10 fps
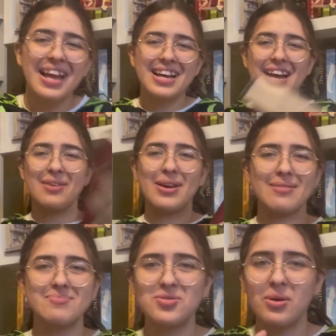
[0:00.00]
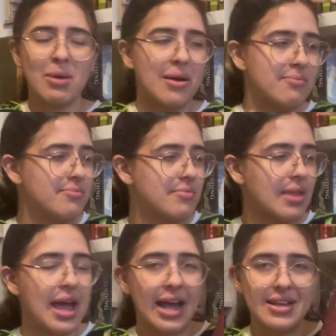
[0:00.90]
Anyway, talking about
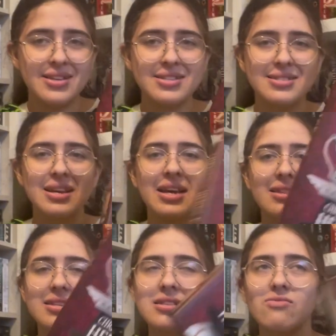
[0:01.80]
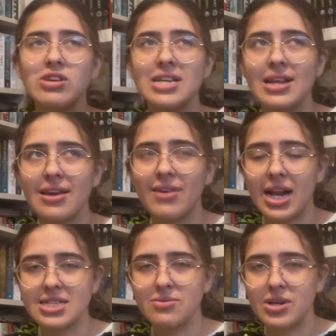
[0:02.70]
Alice. This is a retelling of
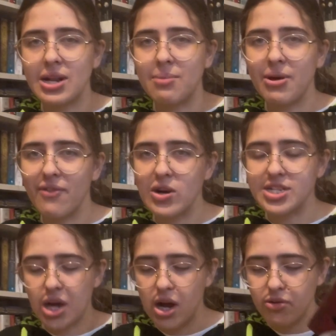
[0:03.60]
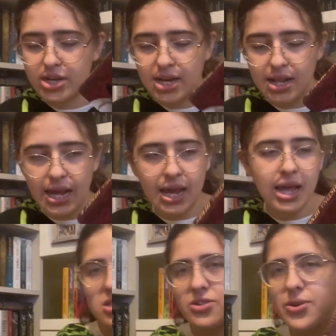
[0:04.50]
Alice in Wonderland, but a very dark retelling.
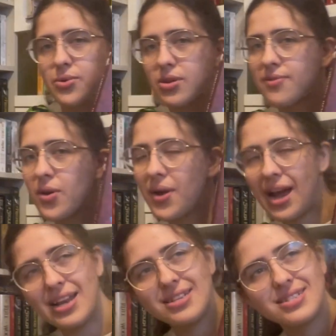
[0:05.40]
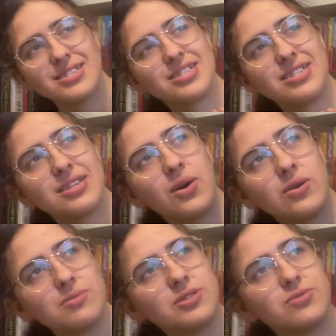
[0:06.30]
So you follow Alice. She's in a
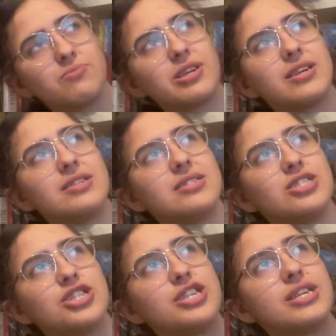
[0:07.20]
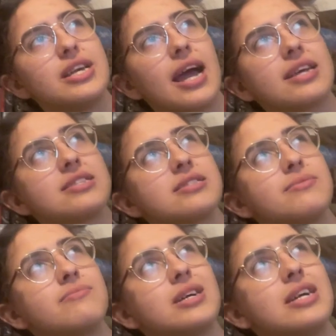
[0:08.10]
hospital because she has
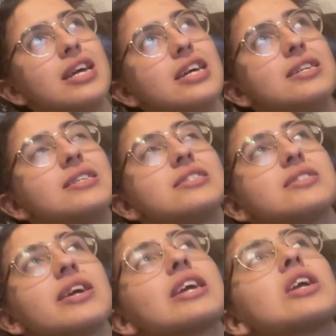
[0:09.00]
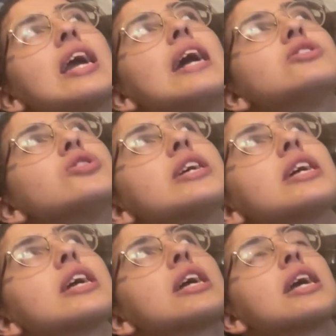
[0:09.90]
some psychiatric
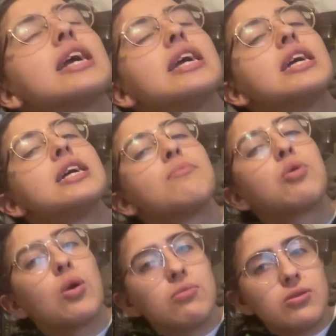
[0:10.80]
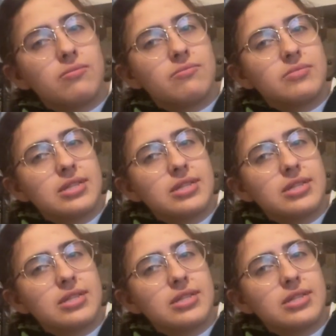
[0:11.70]
problems.